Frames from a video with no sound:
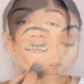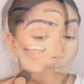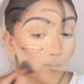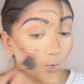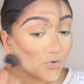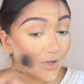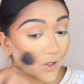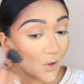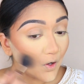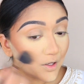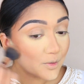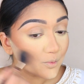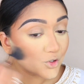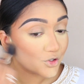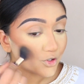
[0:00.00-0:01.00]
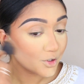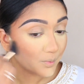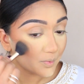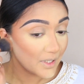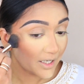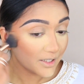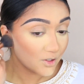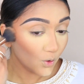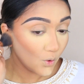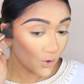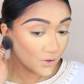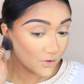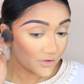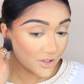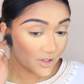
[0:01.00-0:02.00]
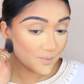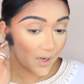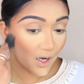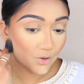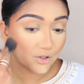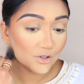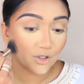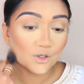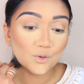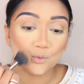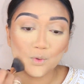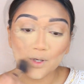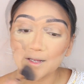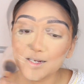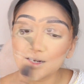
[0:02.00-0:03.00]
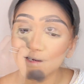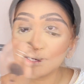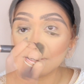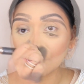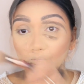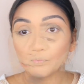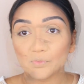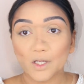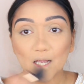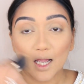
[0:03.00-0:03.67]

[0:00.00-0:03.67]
Moving on, I'm just going to blend all of this powder away now,